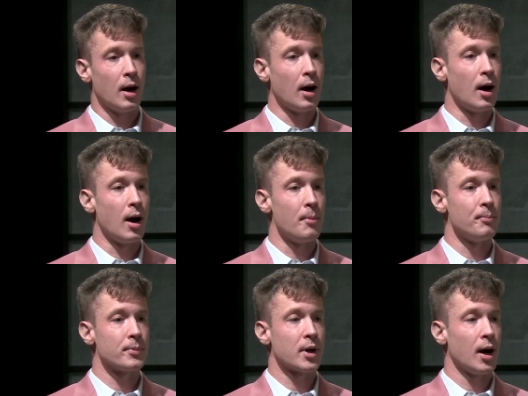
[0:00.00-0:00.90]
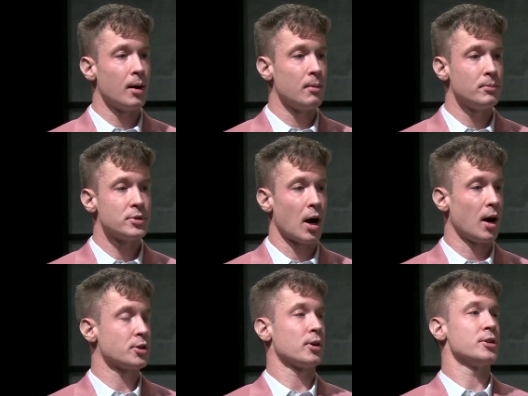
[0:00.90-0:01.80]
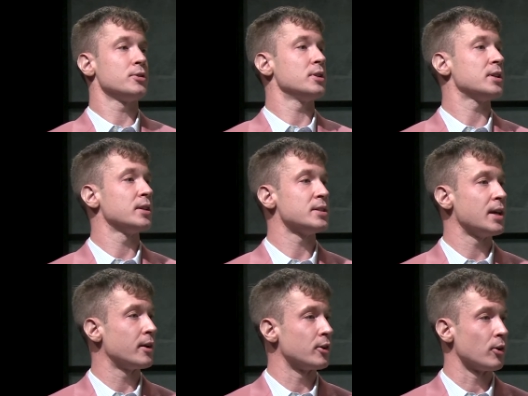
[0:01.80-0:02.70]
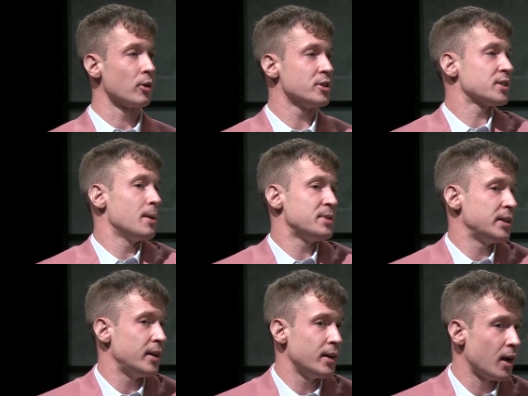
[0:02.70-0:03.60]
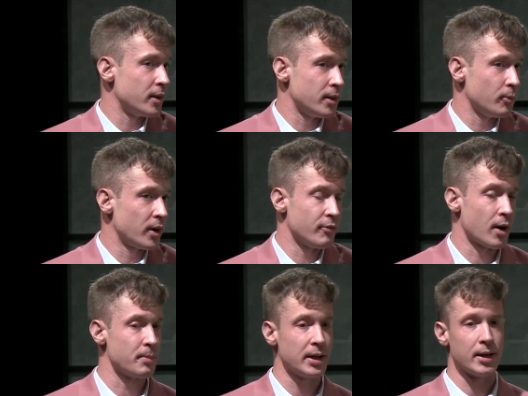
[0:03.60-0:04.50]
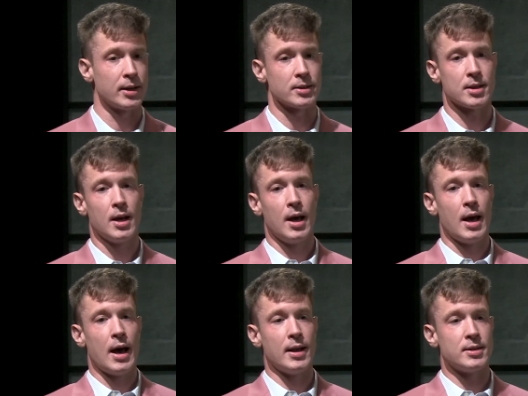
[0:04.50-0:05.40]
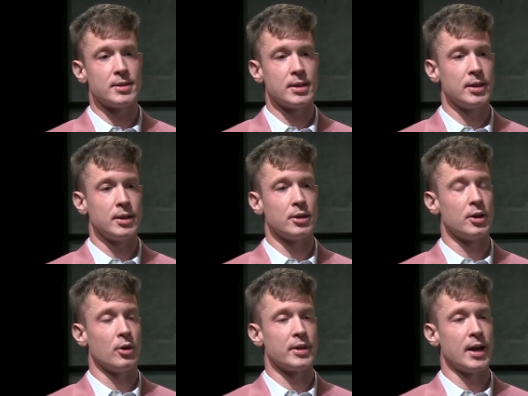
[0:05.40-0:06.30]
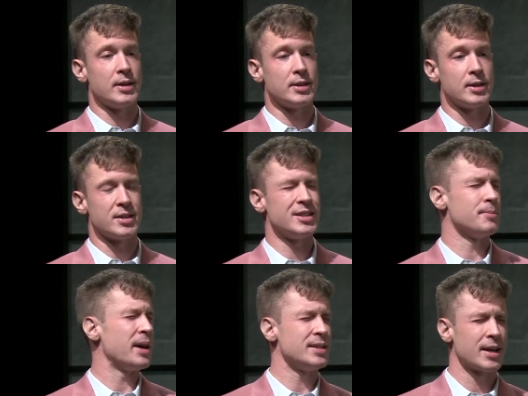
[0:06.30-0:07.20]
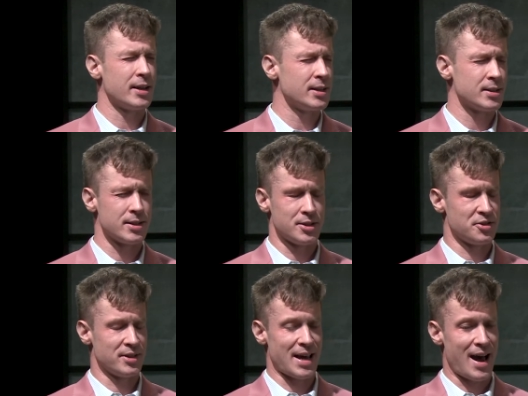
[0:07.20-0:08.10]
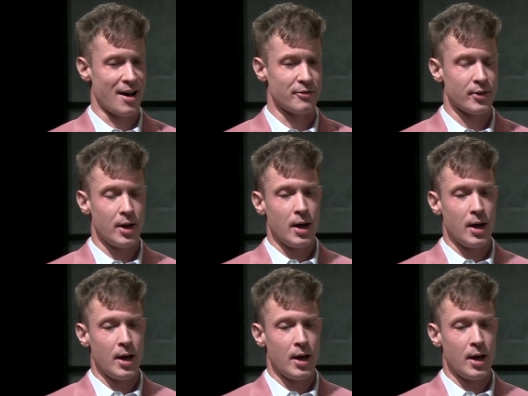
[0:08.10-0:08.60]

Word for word: Um, come talk to our students in the center, or just come sit in on a, one of our meetings and see, you know, the ideas, these amazing ideas these students have.